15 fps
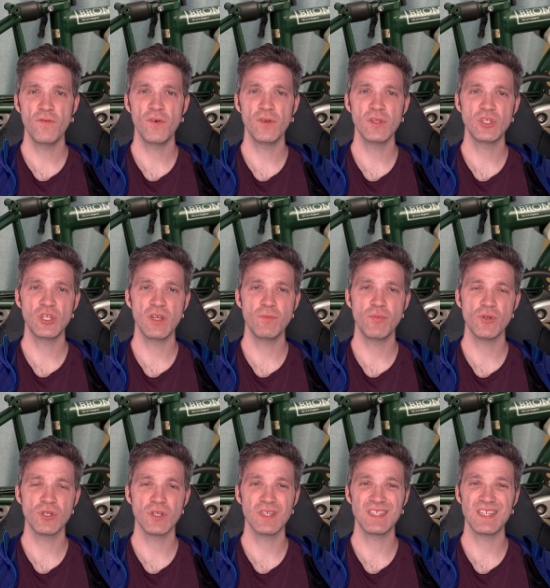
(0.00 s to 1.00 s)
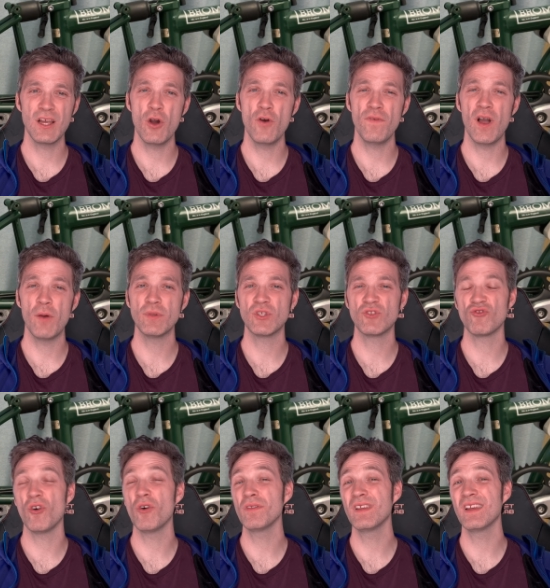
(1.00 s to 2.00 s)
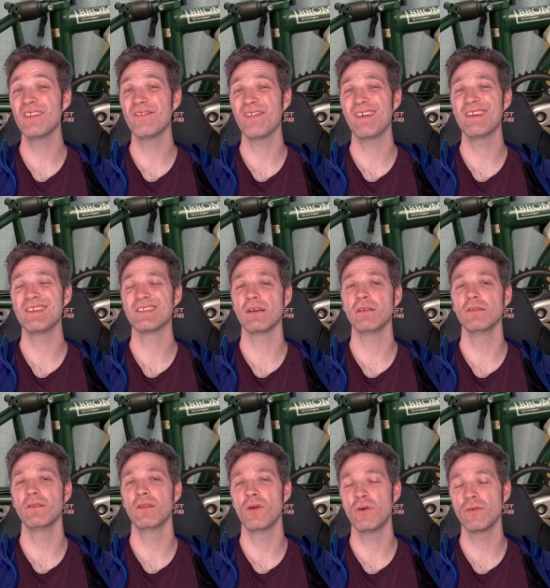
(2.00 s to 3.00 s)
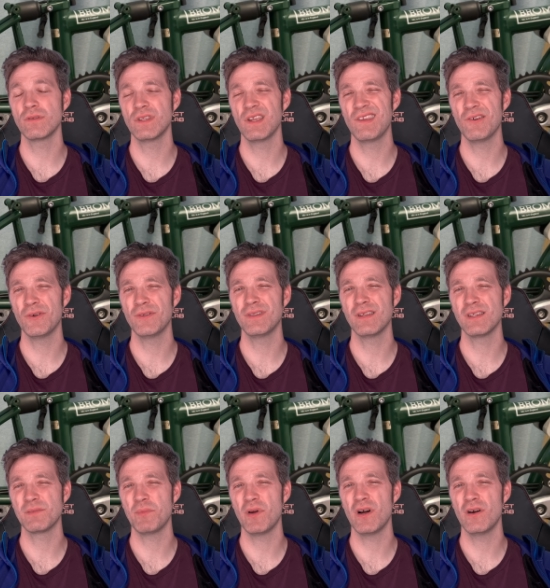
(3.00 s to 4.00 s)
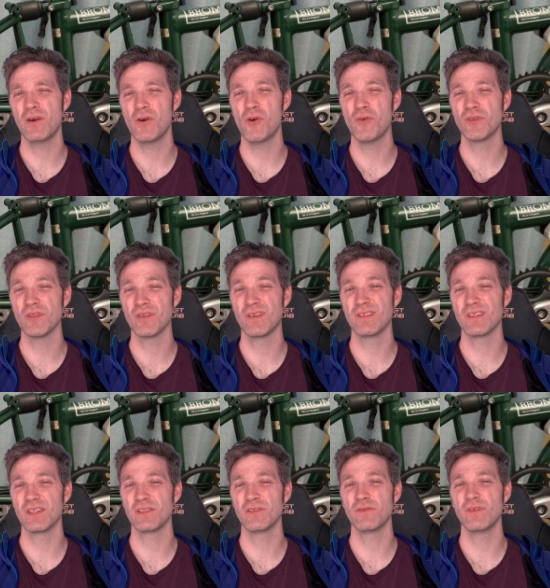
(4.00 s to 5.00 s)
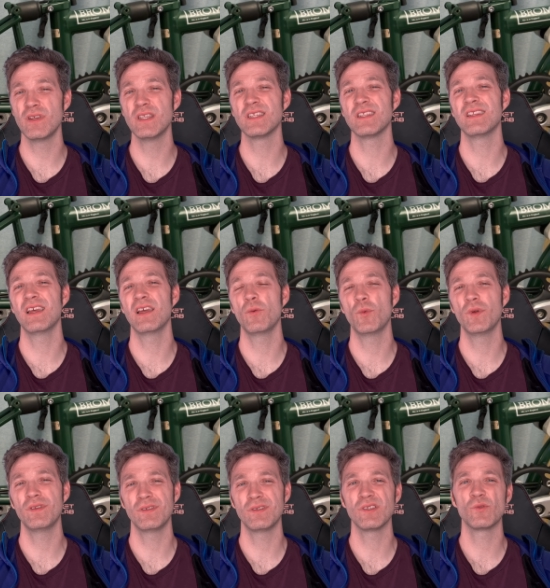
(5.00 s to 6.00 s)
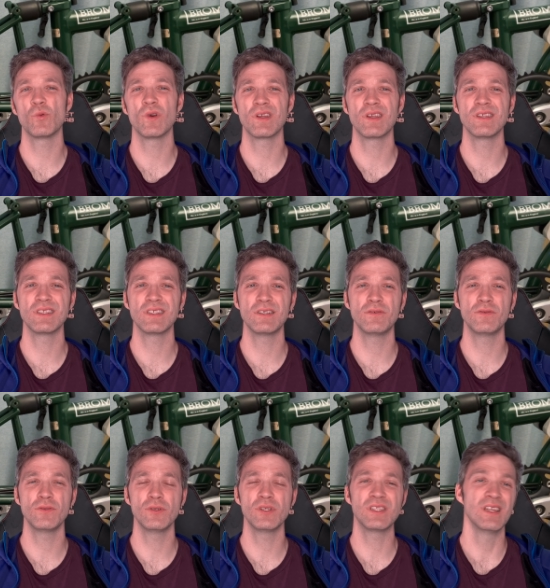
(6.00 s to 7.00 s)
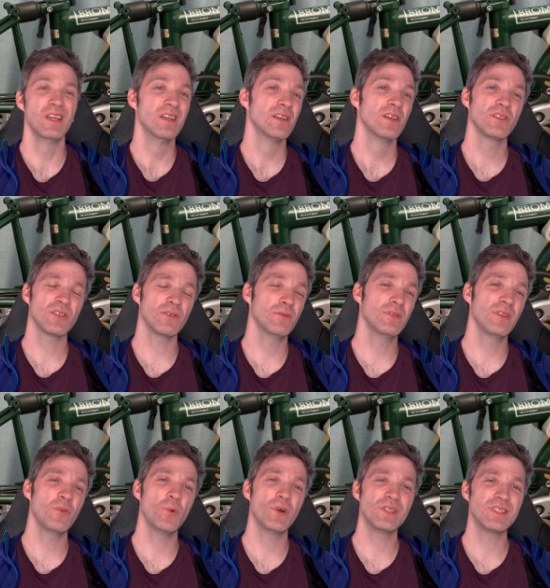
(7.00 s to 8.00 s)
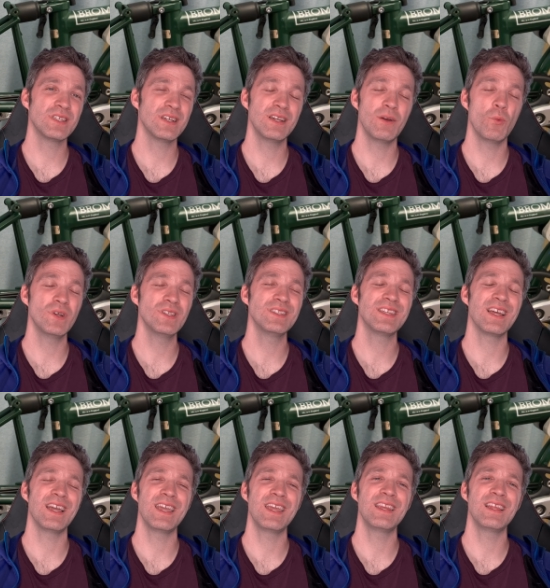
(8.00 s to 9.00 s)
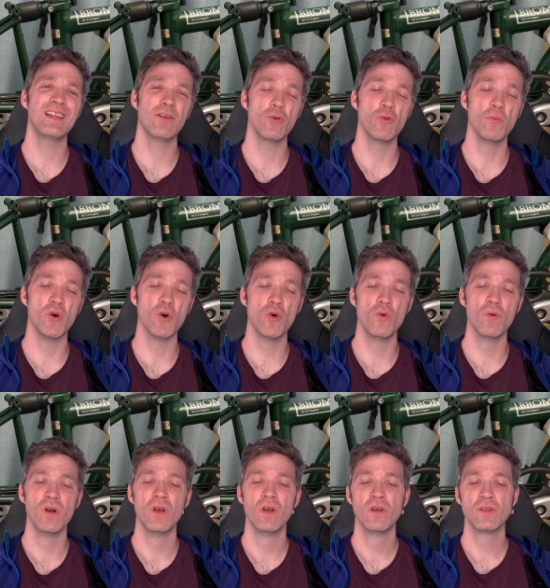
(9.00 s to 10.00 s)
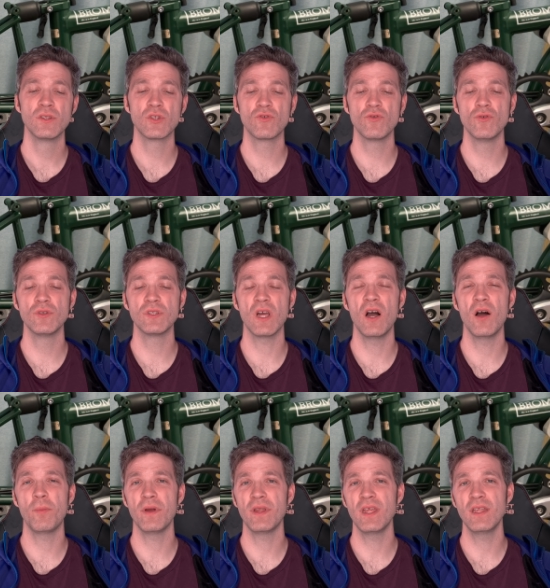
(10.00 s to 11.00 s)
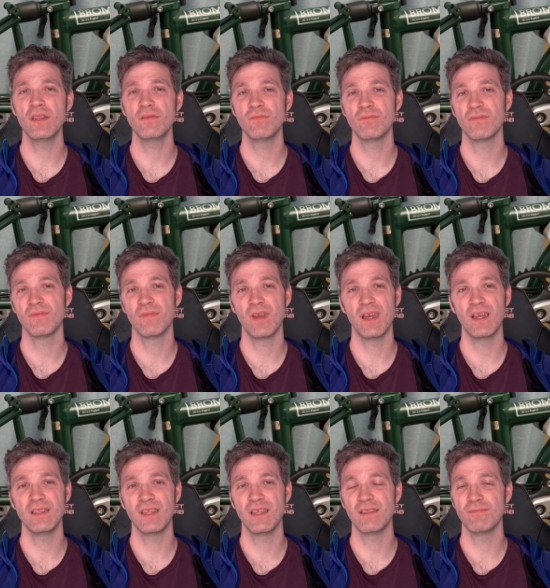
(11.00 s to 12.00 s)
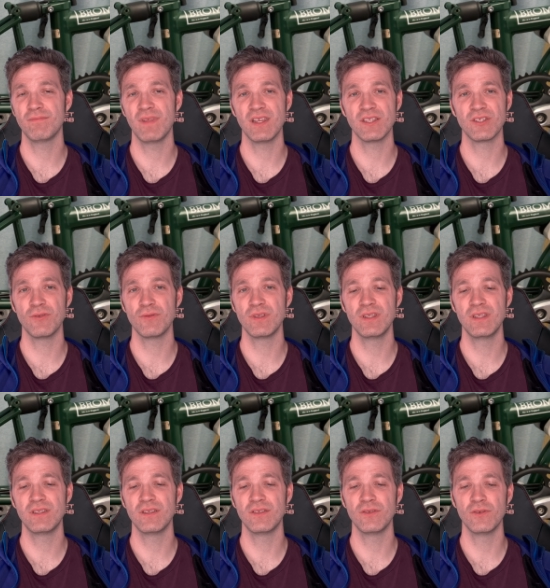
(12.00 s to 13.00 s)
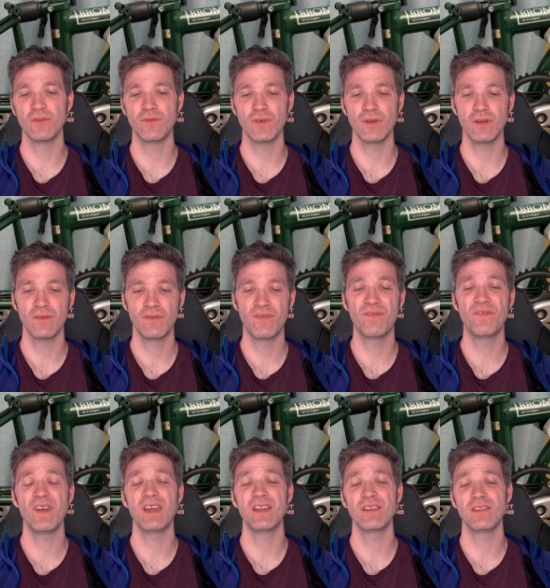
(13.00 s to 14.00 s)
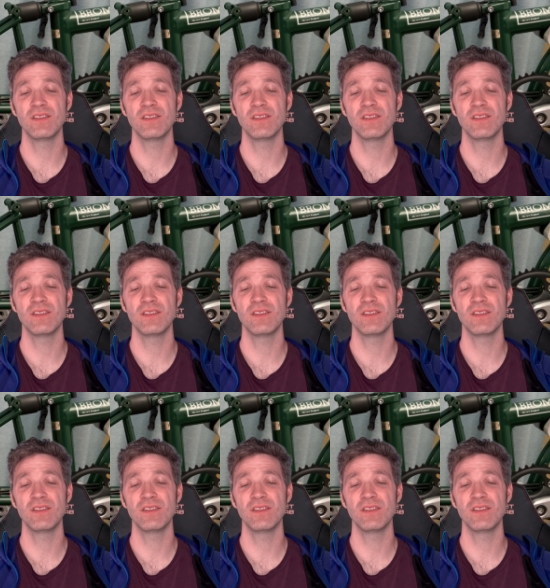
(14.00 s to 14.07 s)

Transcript: the chain pusher itself, I would strongly advise Loctite on this part also, because there's no reason that it wouldn't just work itself loose. It's only one tiny little bolt, screws up and in, and then that's all you need to do for fitting of the